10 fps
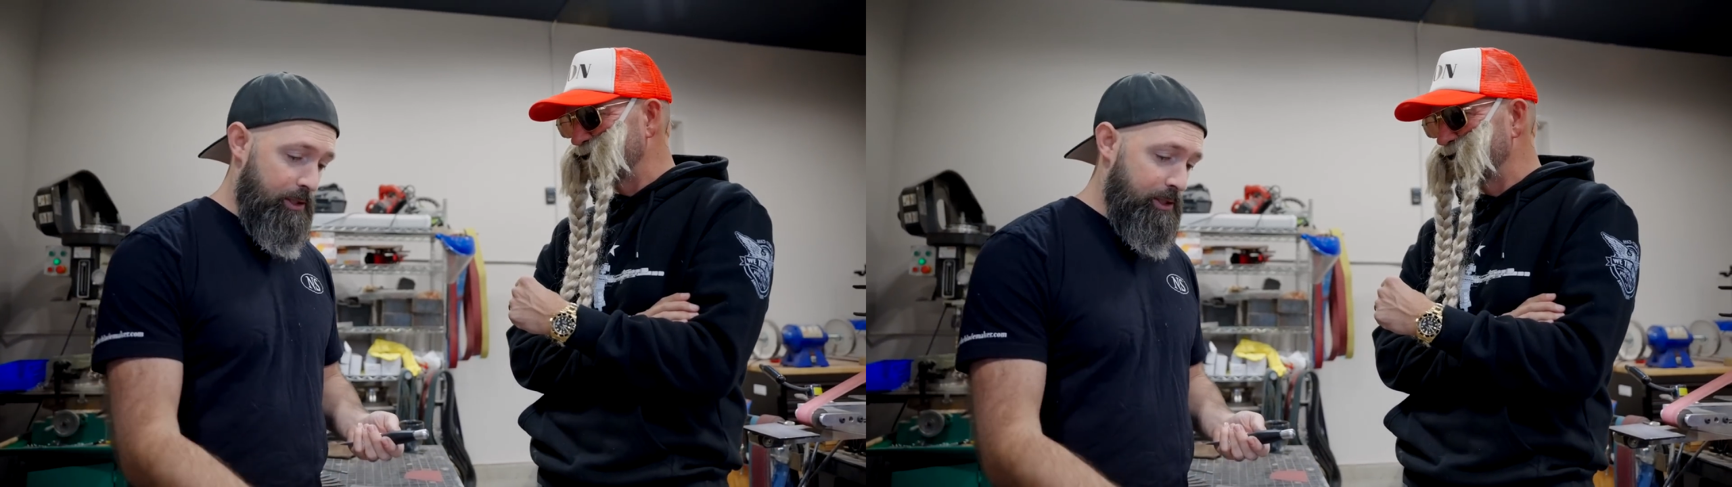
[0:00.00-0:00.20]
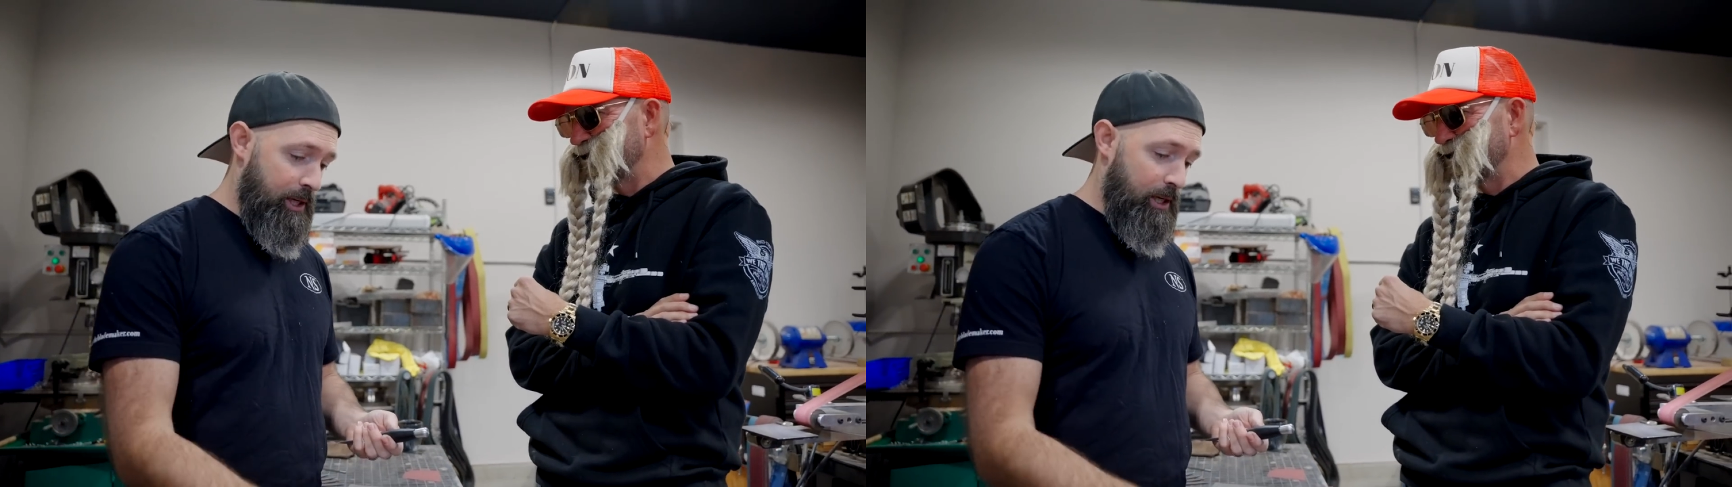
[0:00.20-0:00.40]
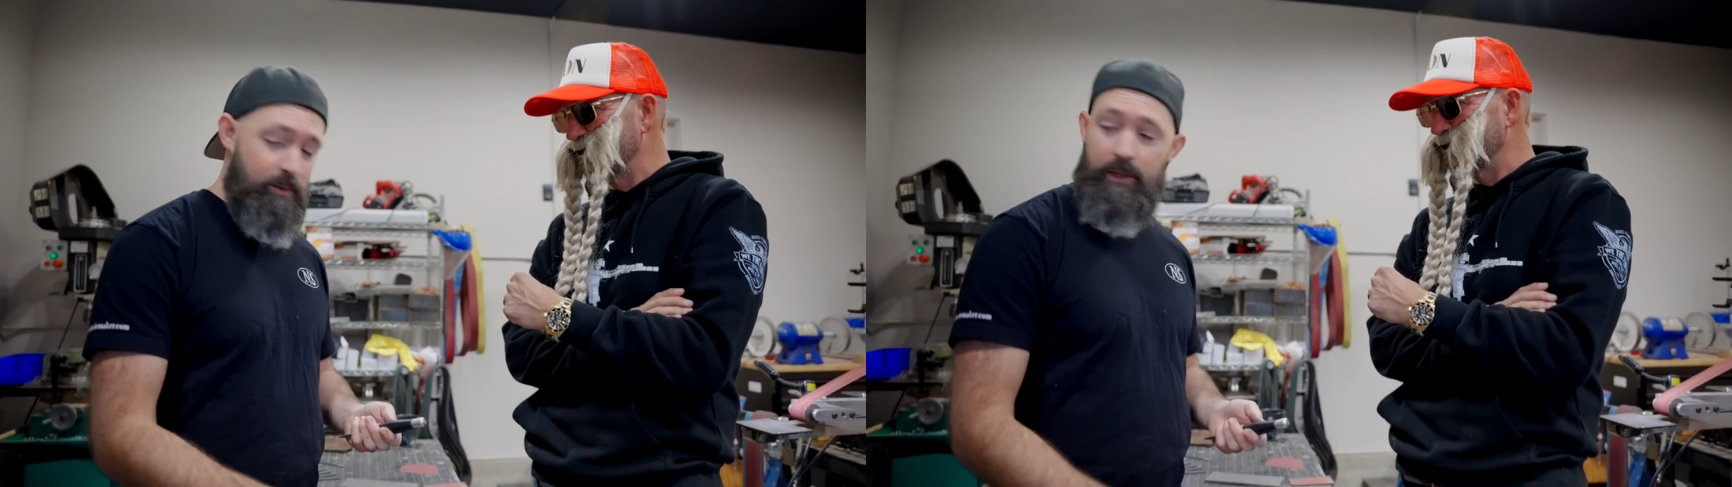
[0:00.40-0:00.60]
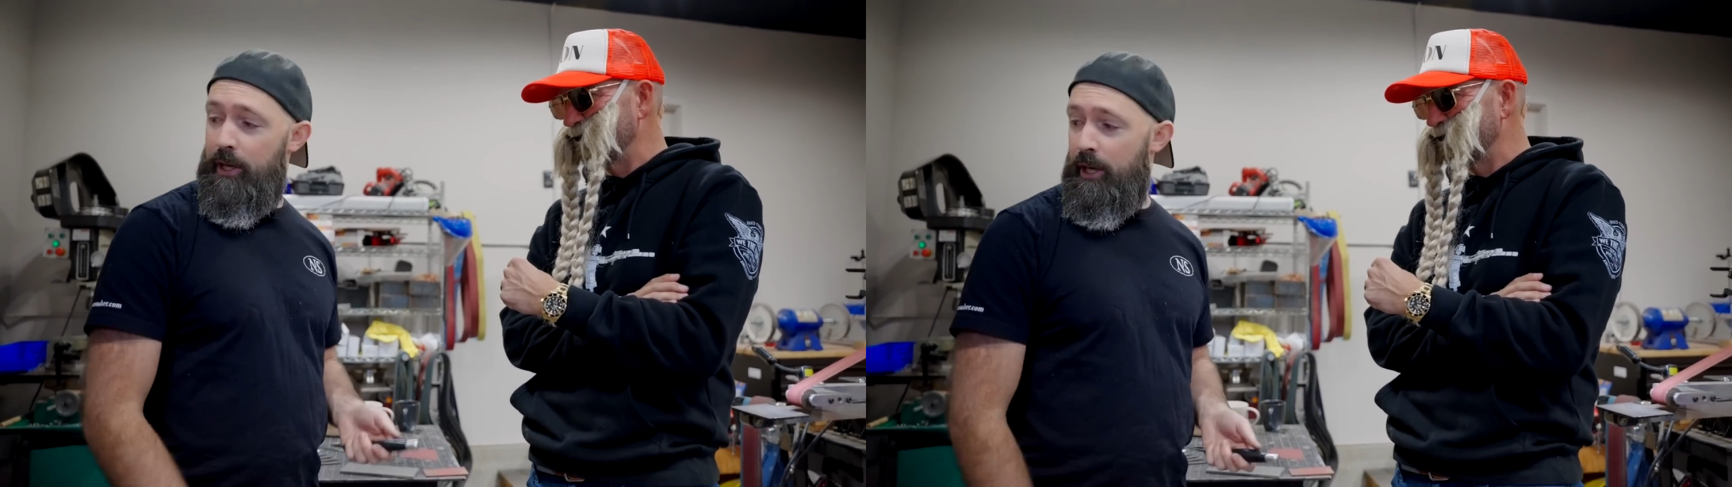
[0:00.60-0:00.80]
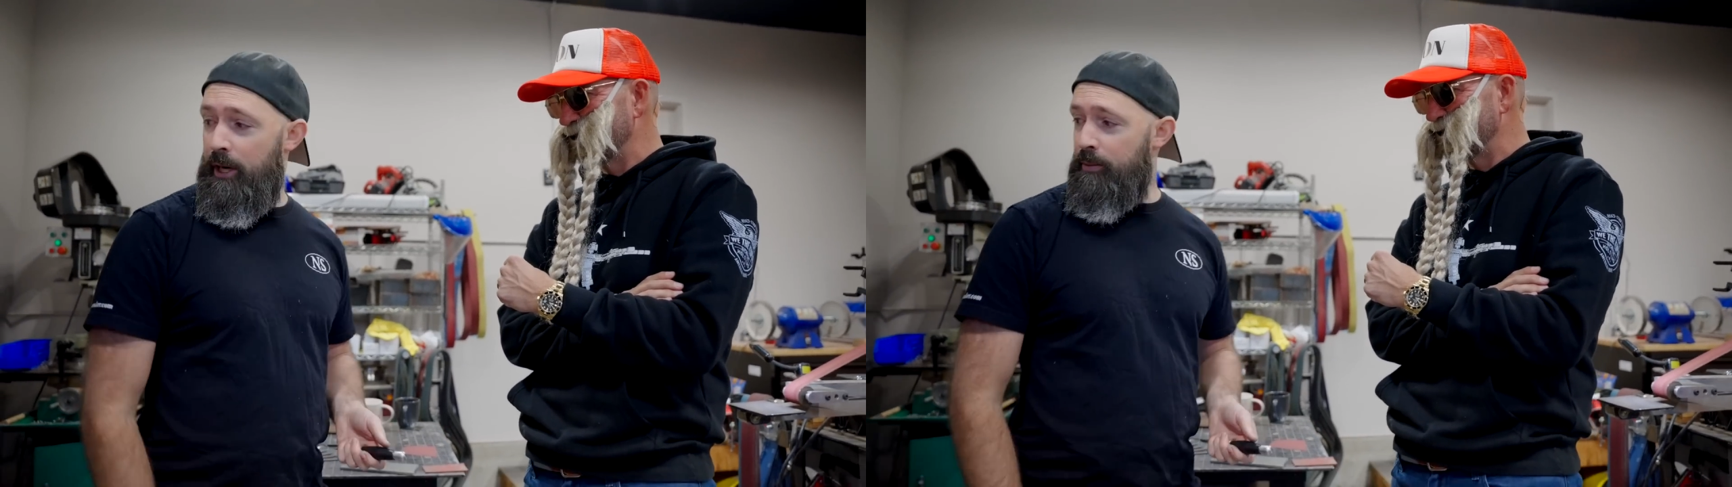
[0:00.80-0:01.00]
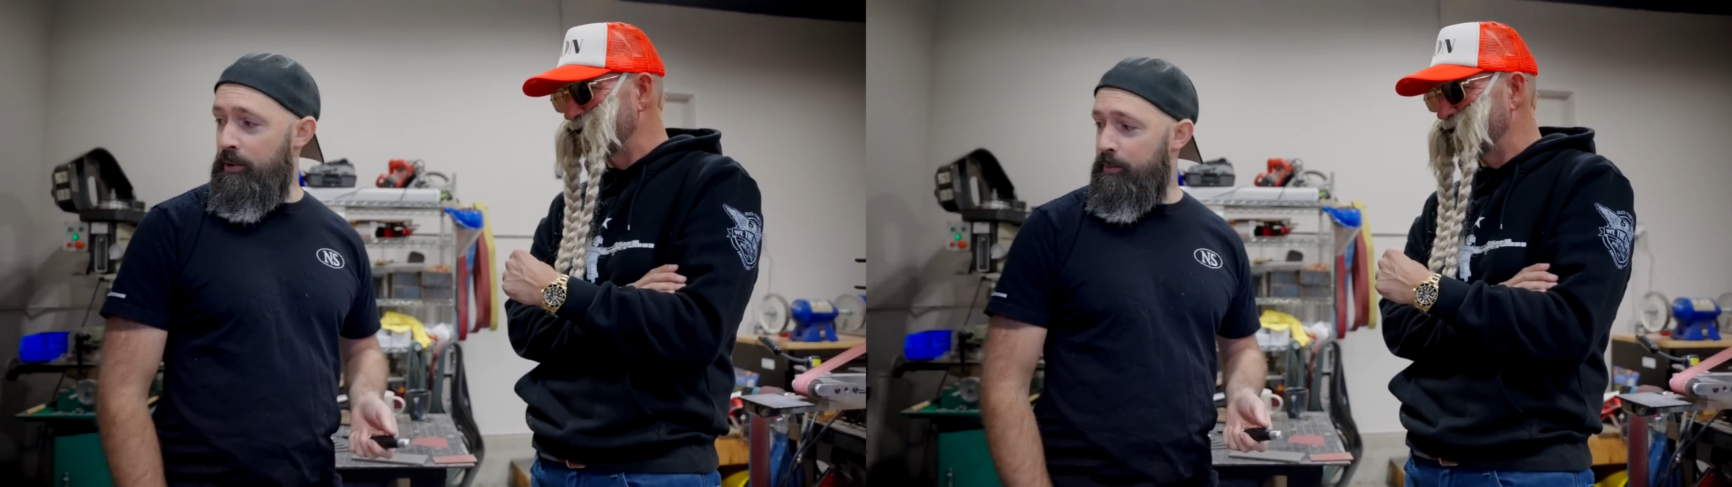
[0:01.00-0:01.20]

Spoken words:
this down and I'm going to